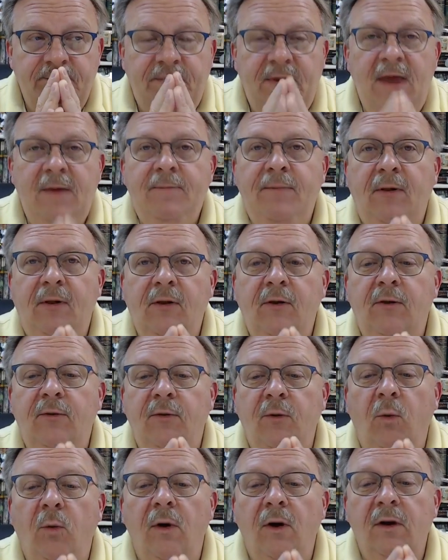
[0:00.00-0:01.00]
people who
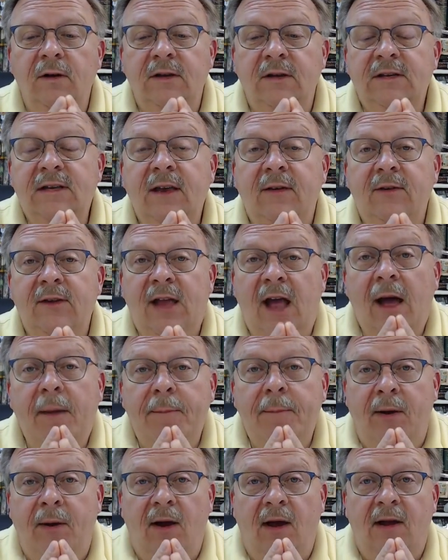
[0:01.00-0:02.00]
the world has given
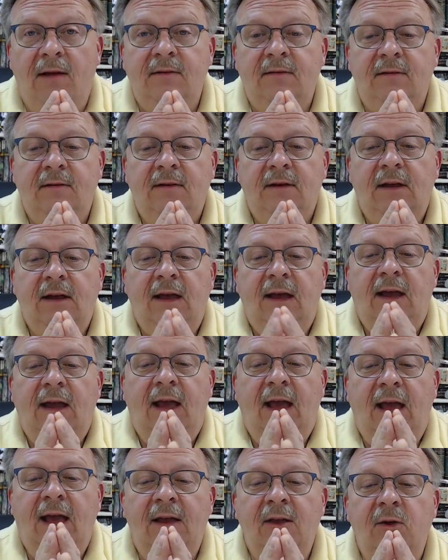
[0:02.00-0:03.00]
up on
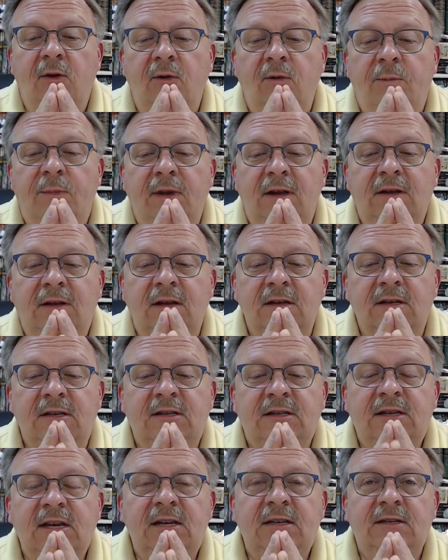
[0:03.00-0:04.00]
and who have been
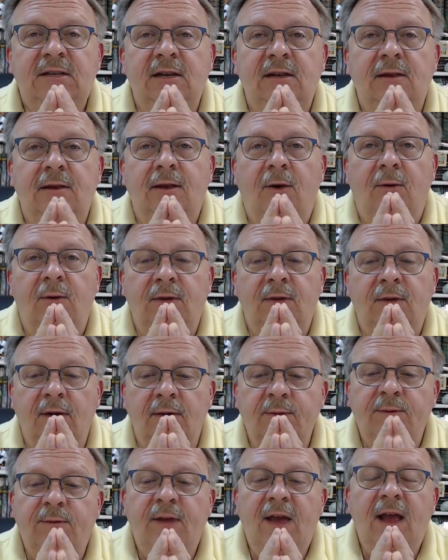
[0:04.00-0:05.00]
consistent, though, in their
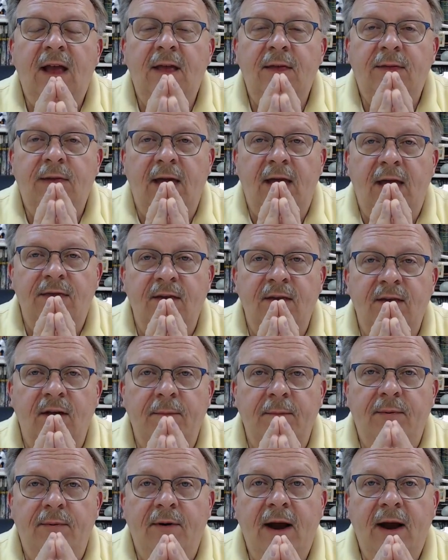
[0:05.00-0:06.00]
faith and their
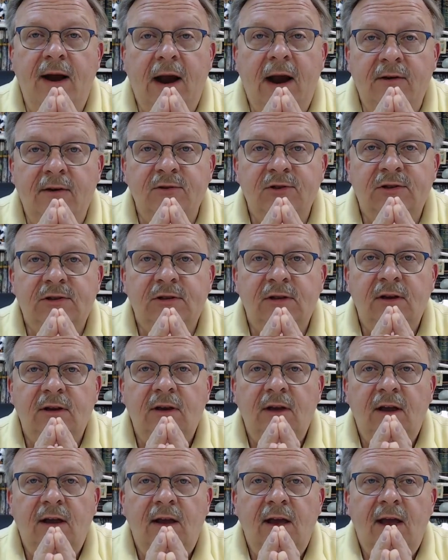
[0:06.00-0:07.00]
prayers,
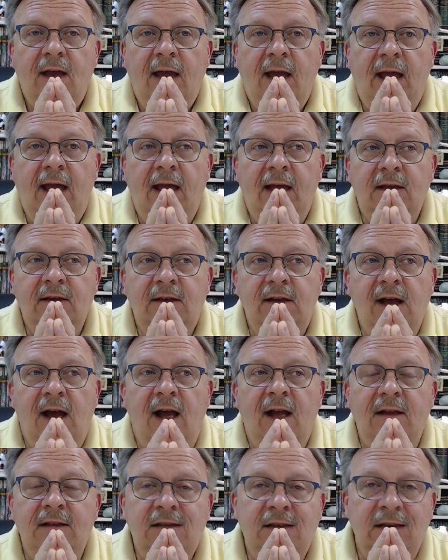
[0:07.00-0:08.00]
and
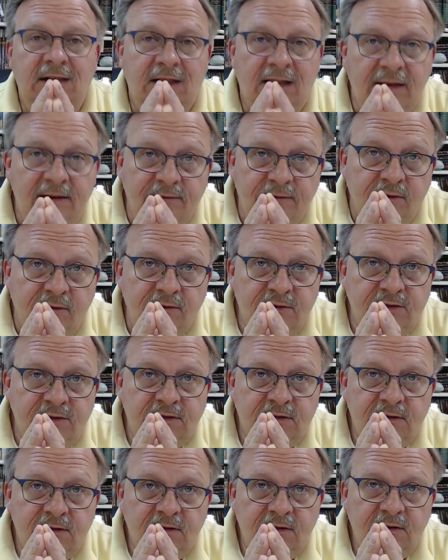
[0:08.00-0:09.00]
God
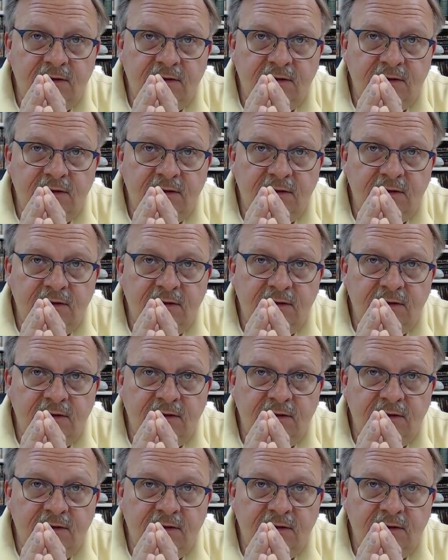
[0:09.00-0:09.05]
delivers.